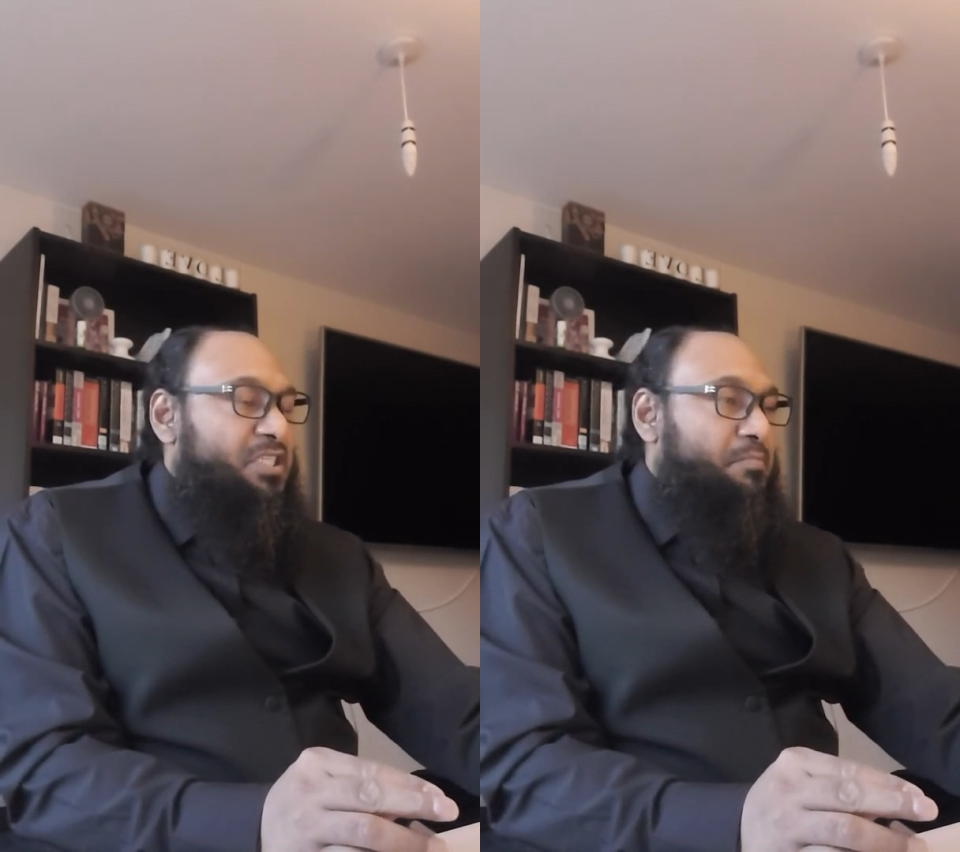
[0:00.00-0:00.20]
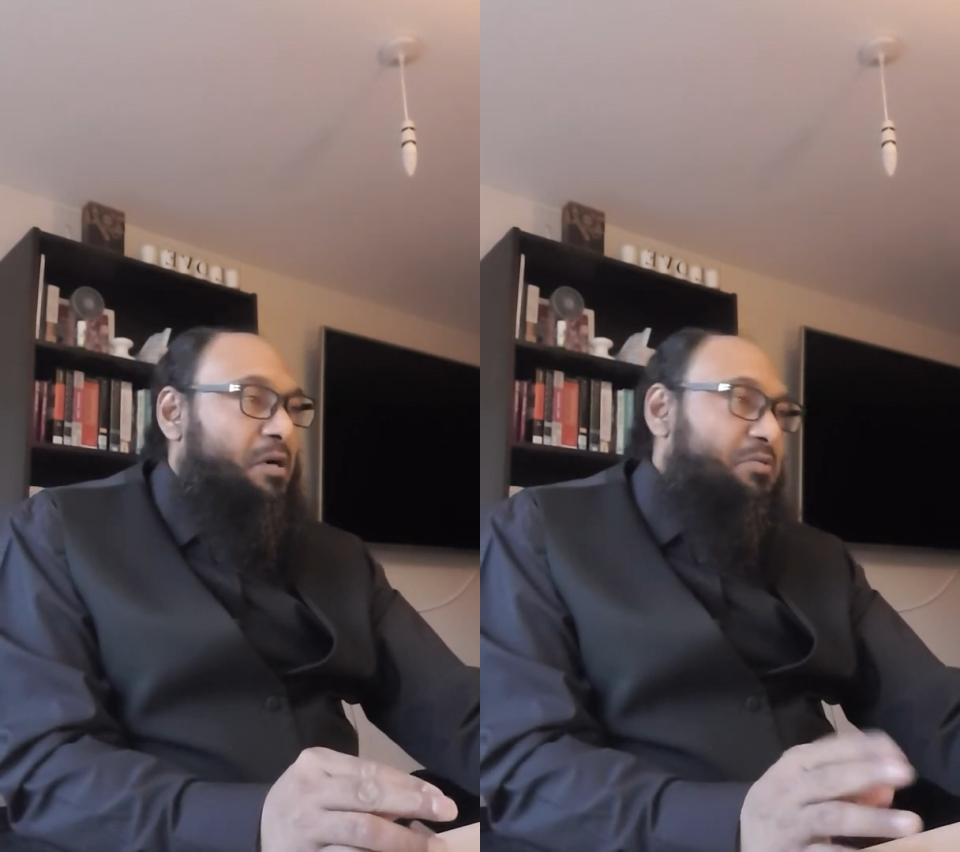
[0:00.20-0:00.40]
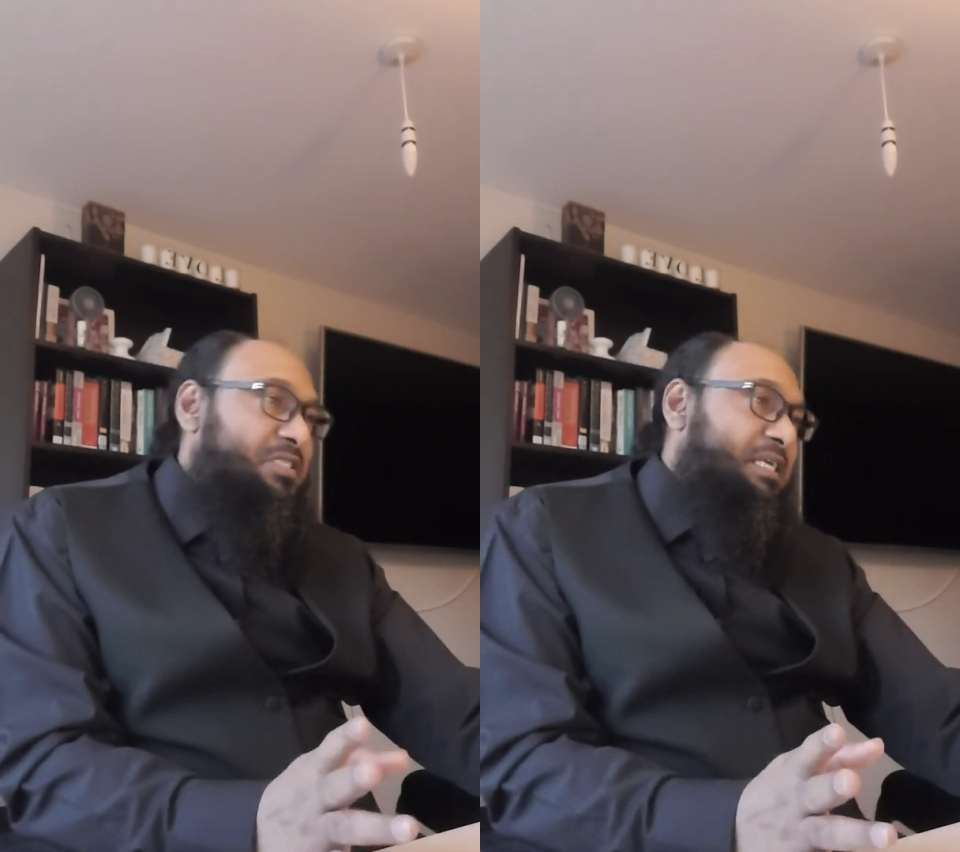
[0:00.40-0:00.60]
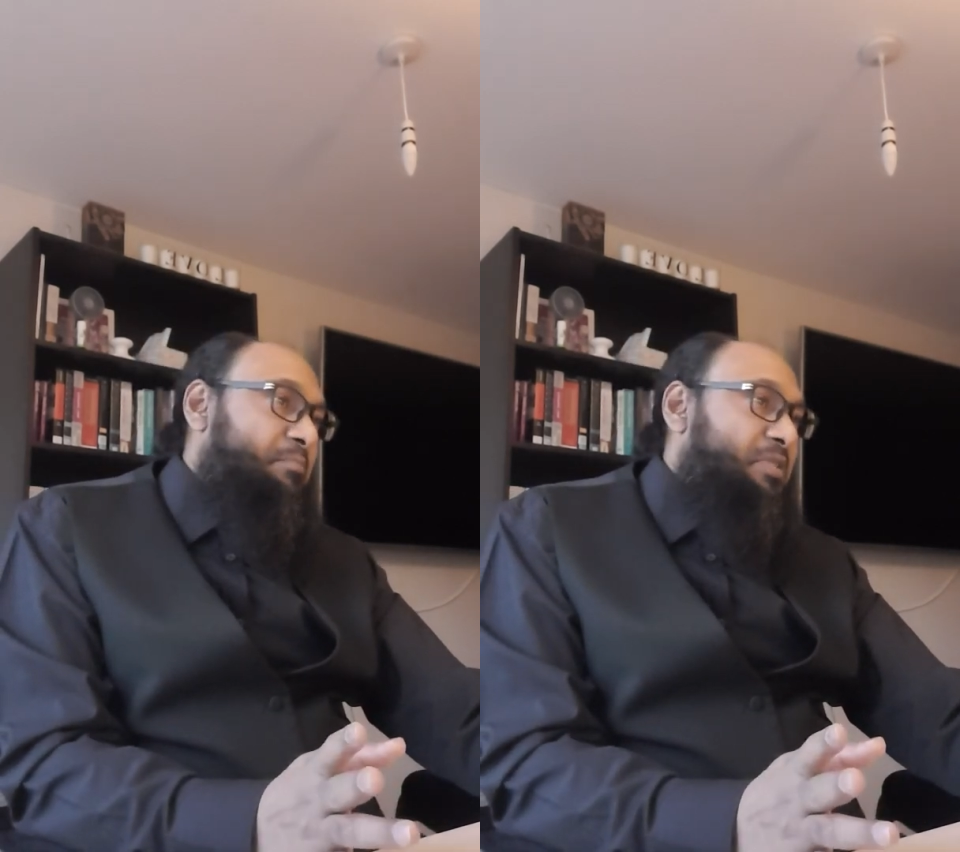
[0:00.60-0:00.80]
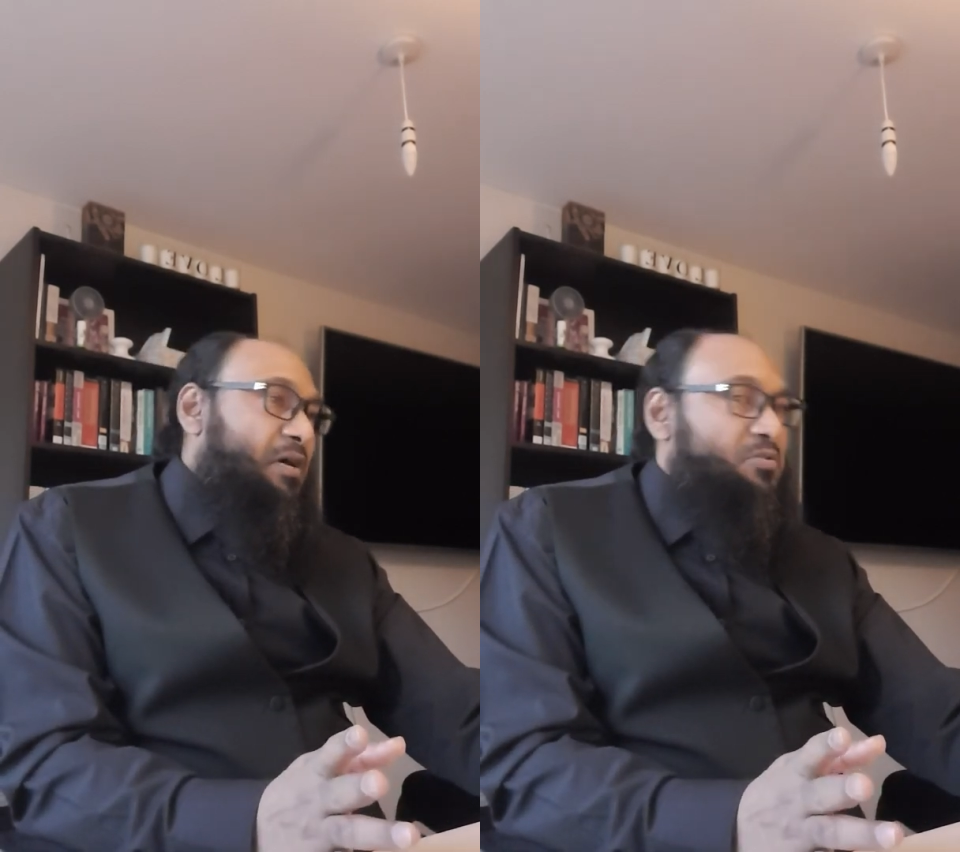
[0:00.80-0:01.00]
about
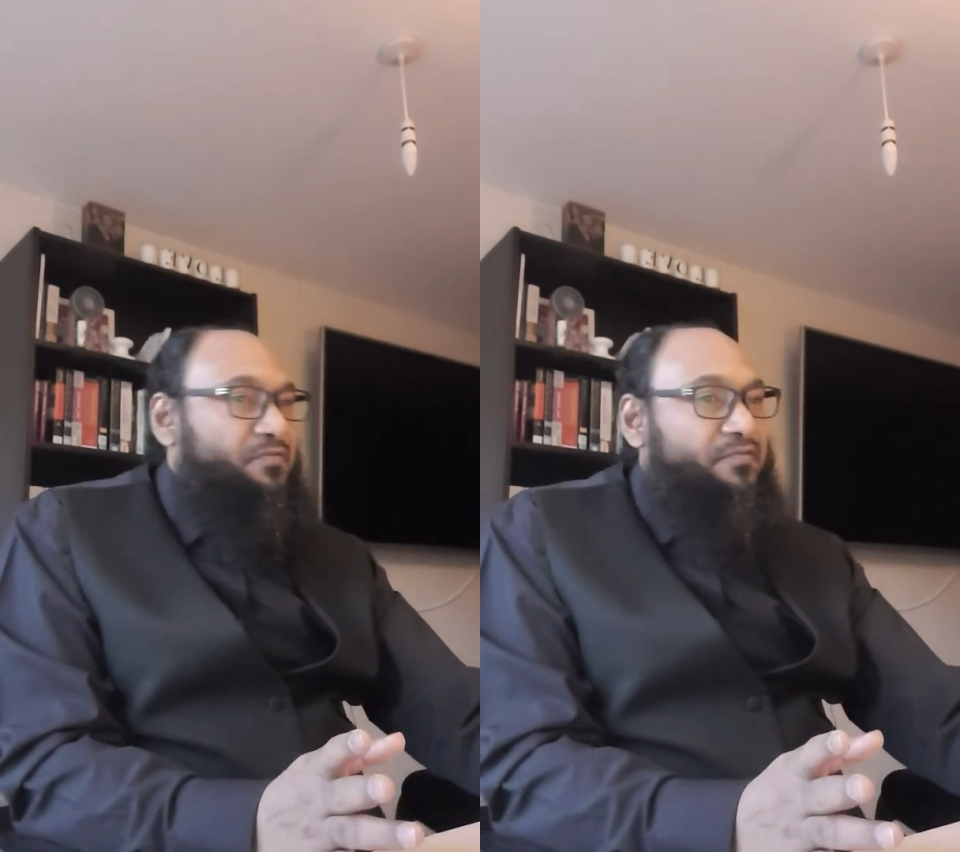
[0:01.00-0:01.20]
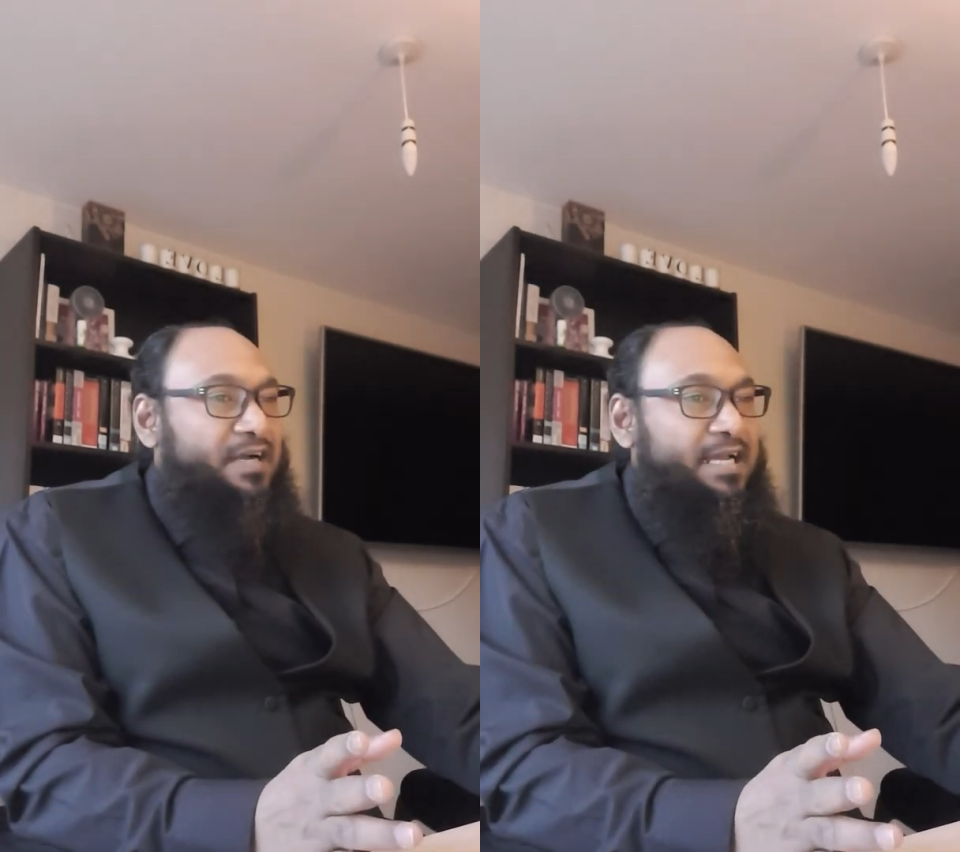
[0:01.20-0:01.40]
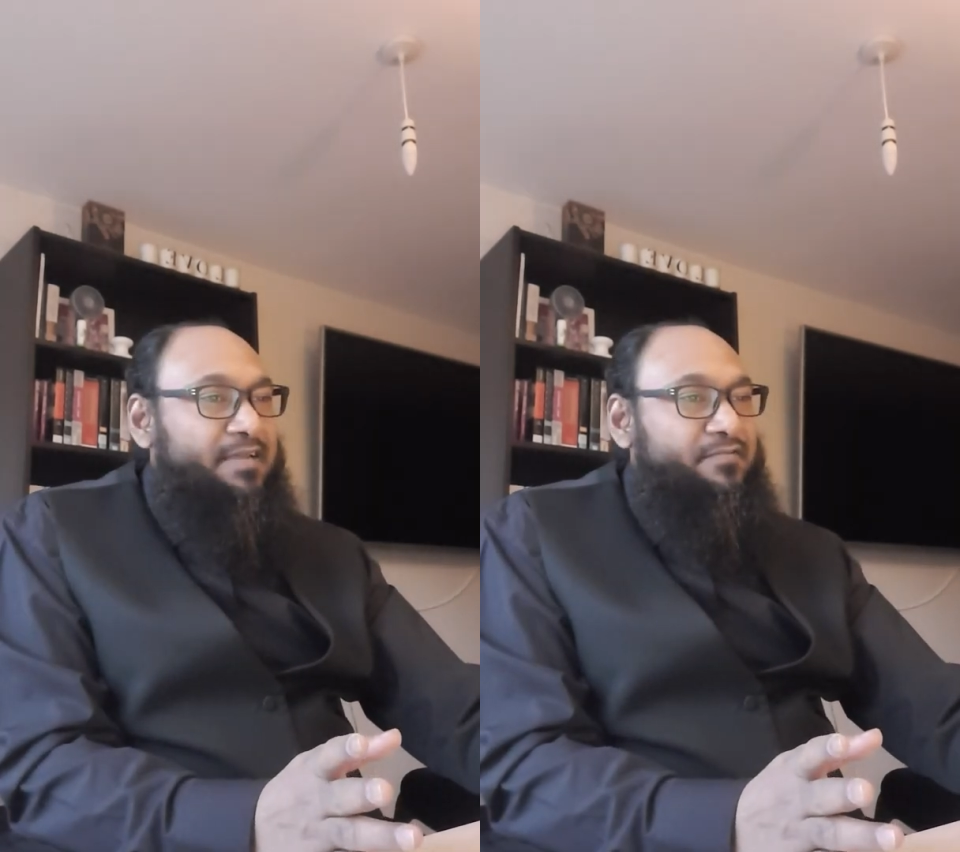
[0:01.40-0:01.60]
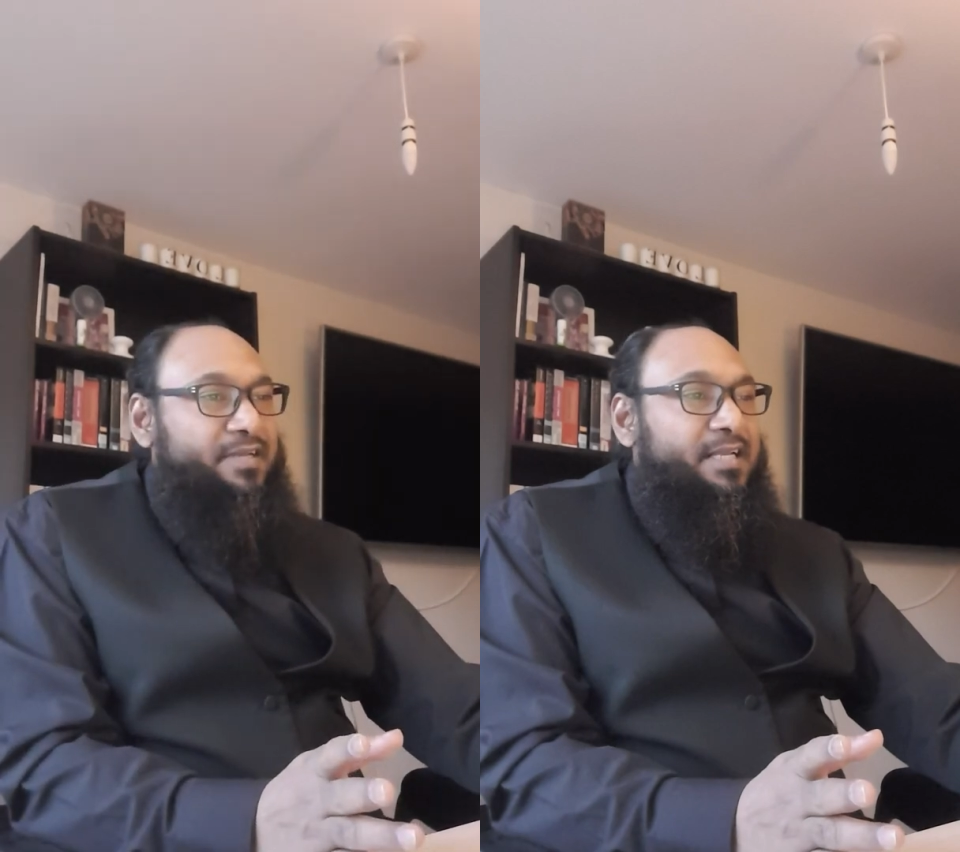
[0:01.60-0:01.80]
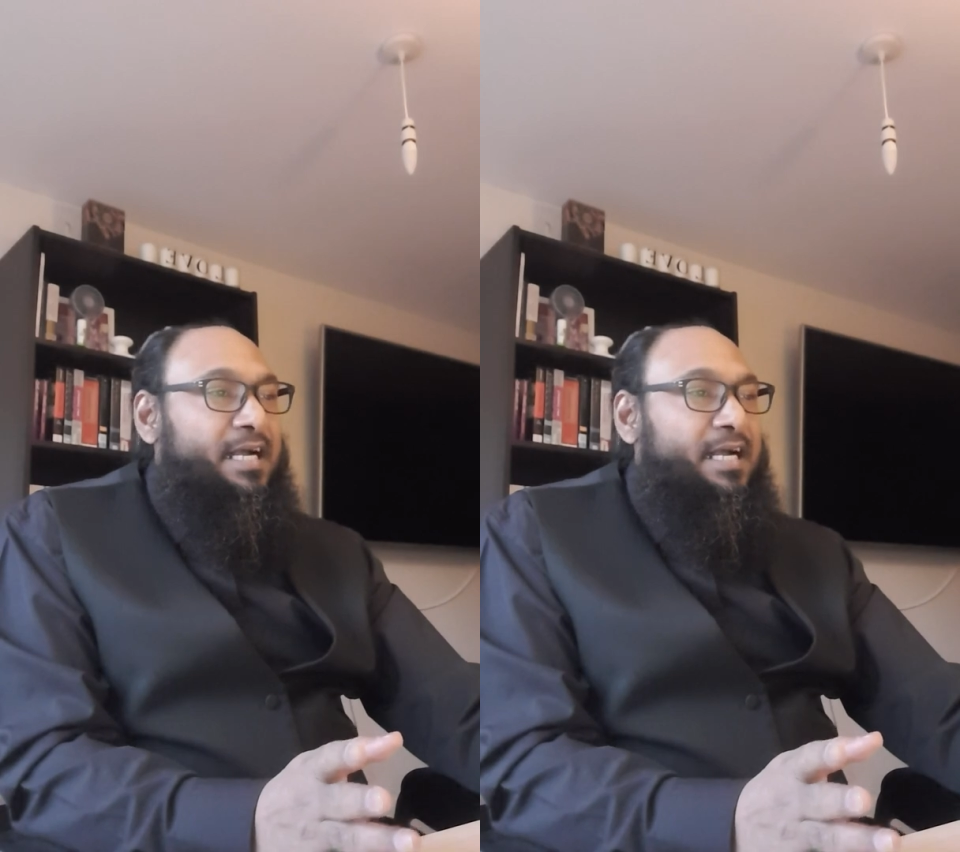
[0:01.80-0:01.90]
7,005,